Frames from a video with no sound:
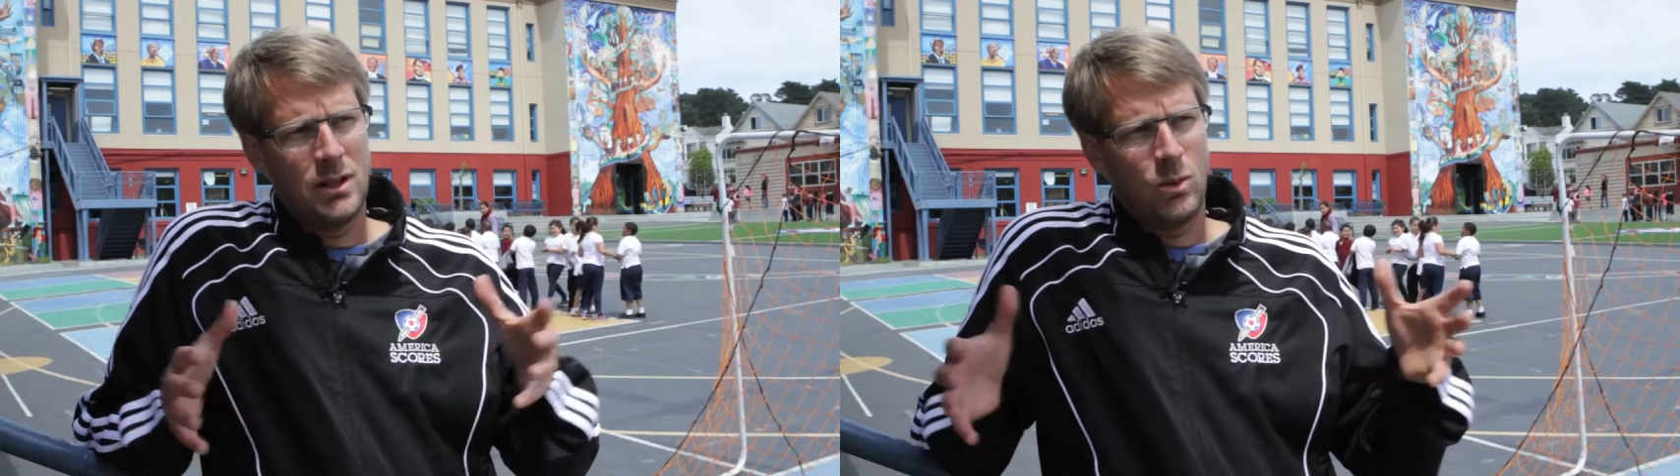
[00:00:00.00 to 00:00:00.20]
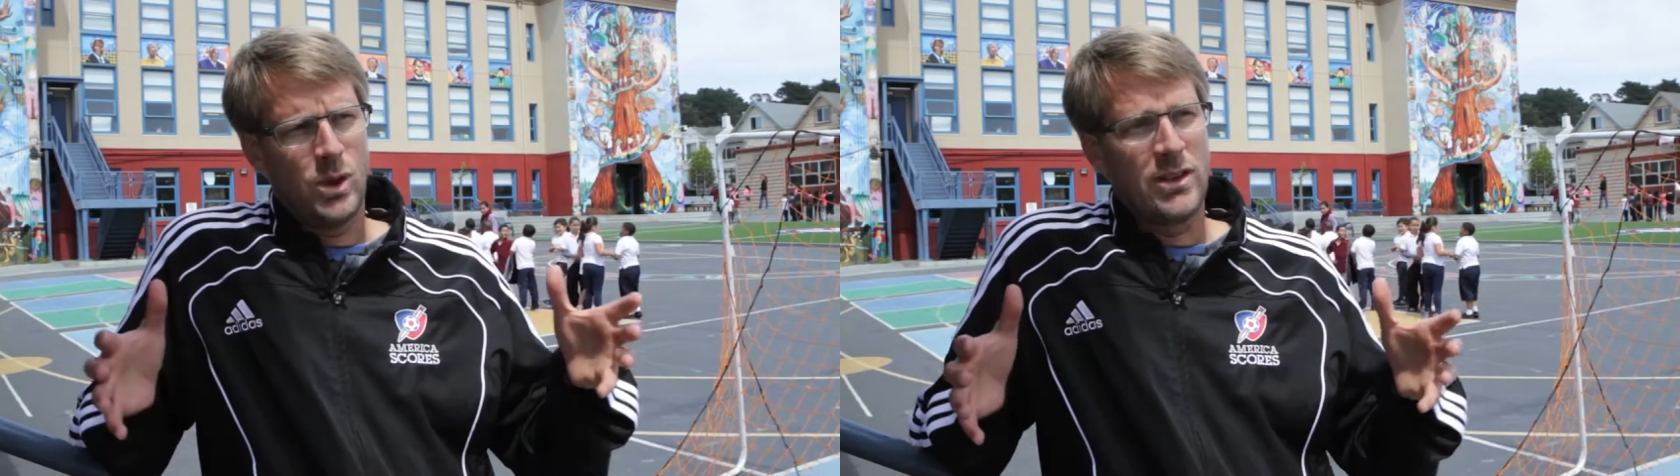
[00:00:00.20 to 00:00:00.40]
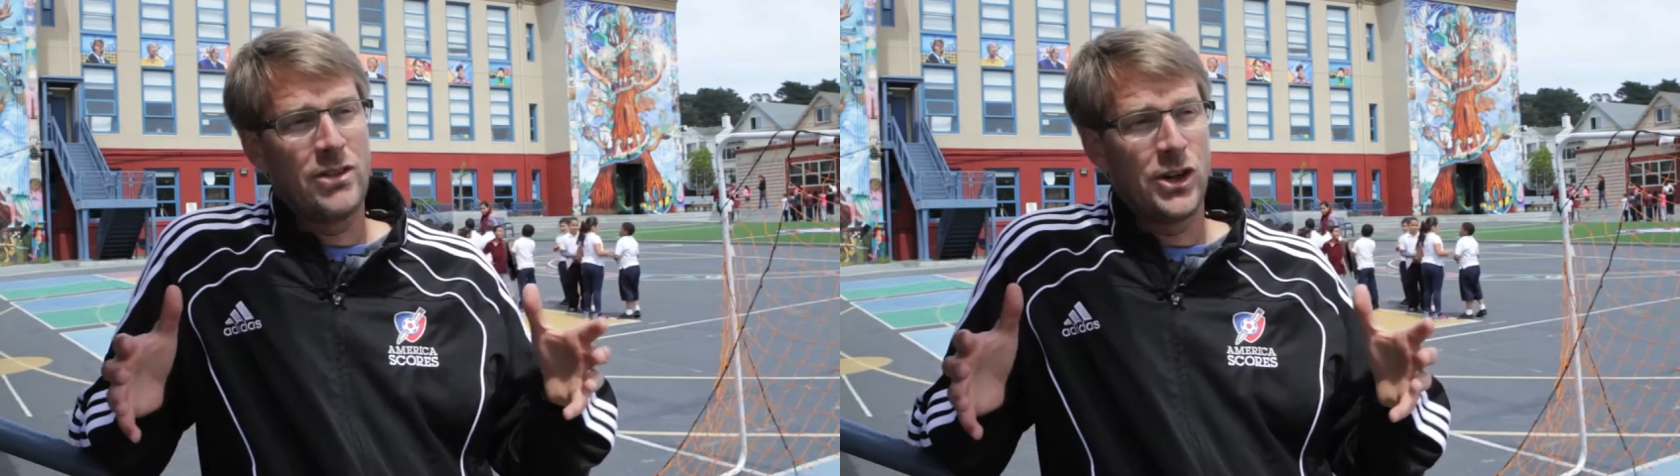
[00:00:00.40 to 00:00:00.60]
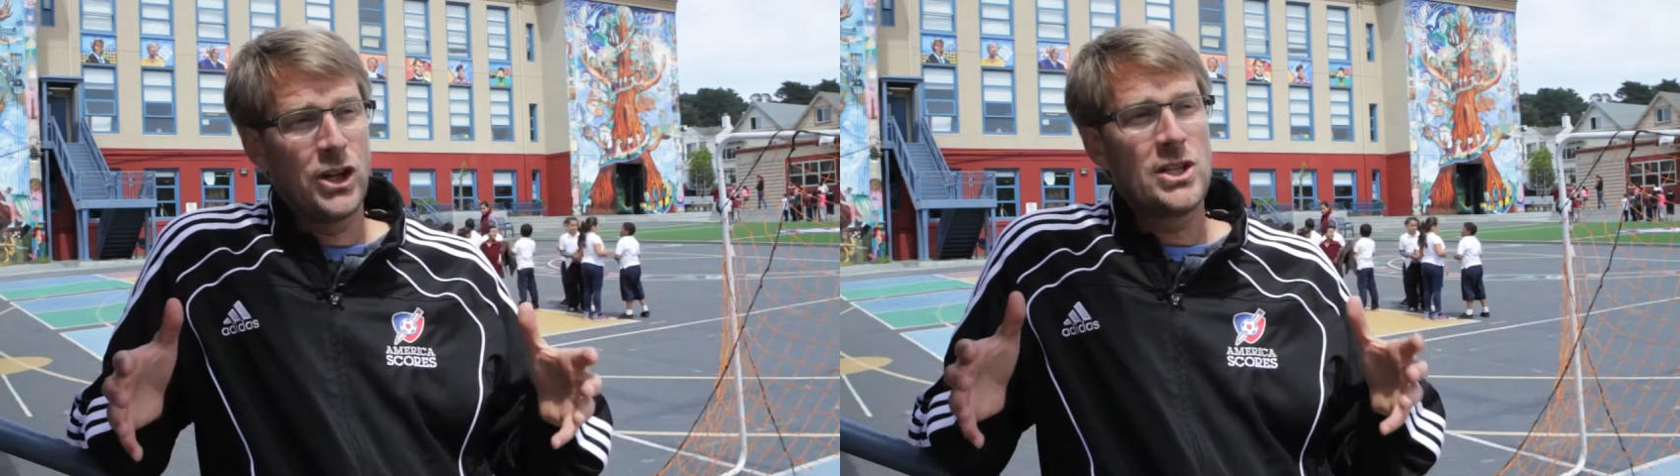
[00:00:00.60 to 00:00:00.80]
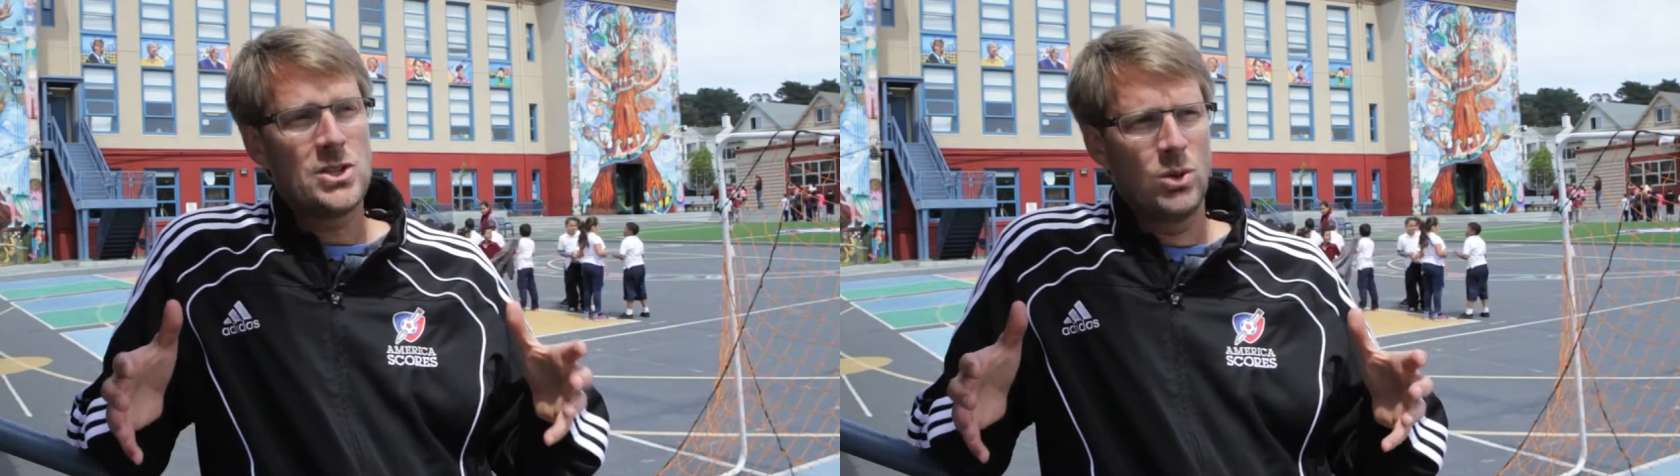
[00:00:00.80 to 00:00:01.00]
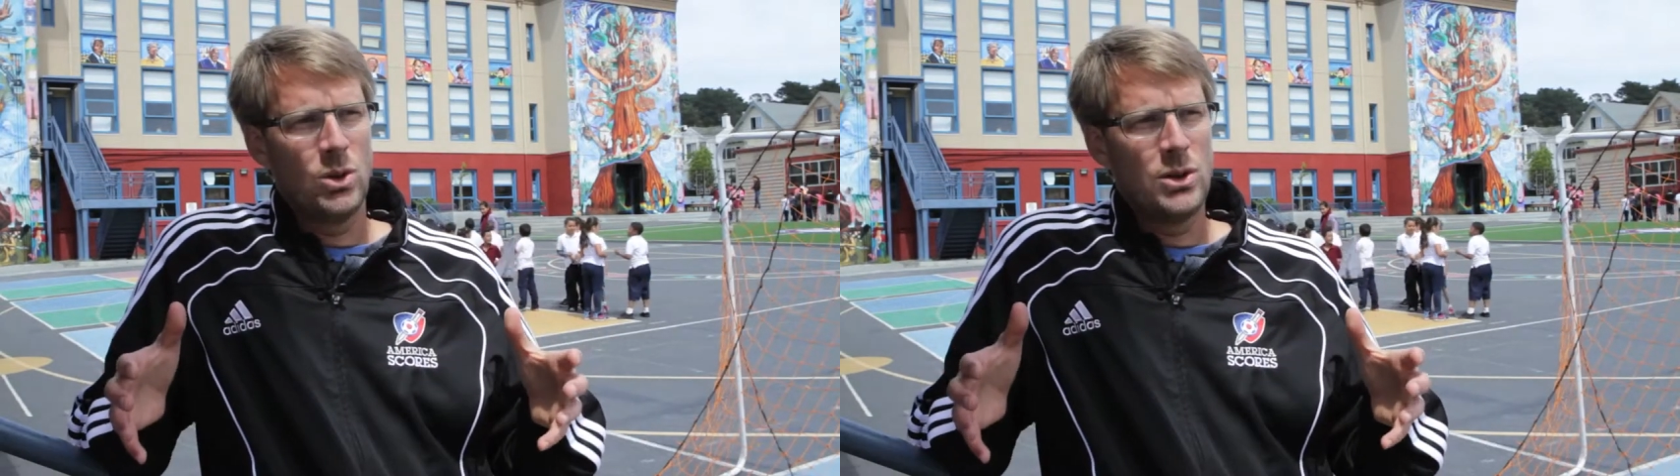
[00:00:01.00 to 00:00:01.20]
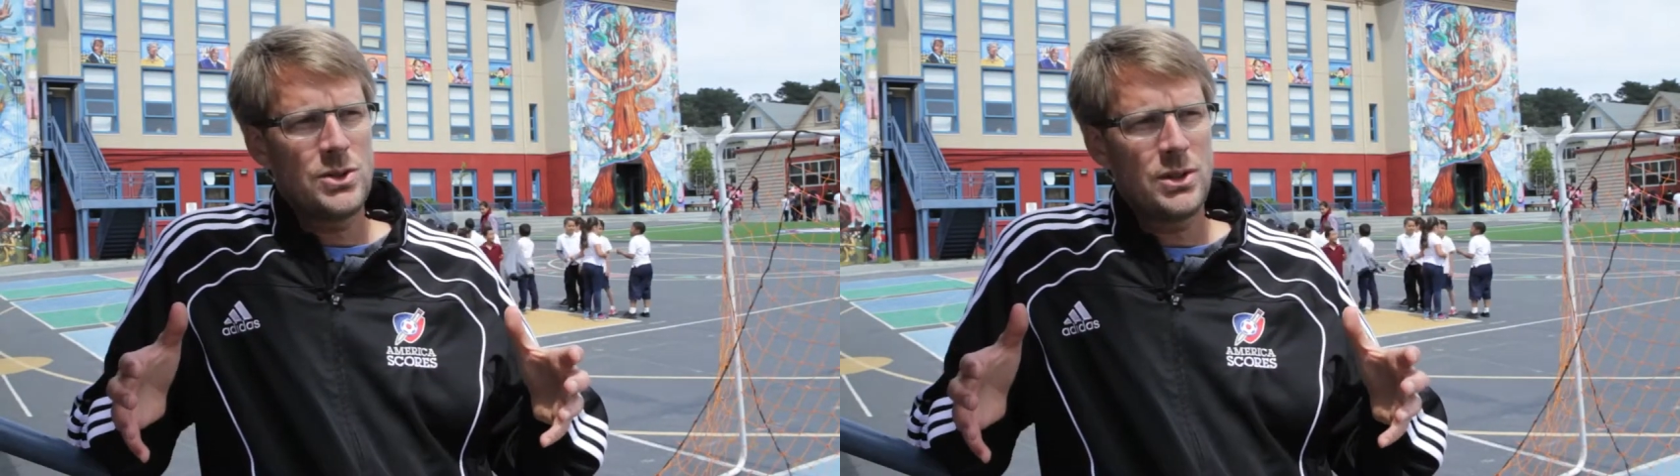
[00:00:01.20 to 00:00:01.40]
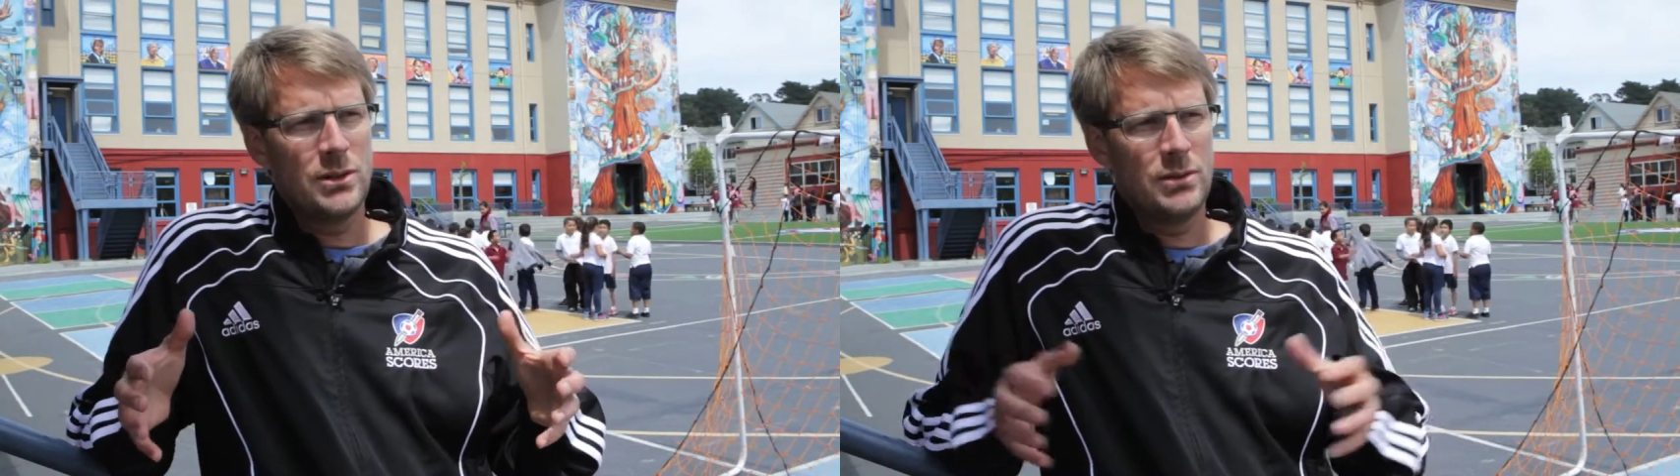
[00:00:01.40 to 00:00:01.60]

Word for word: we're at 30 schools.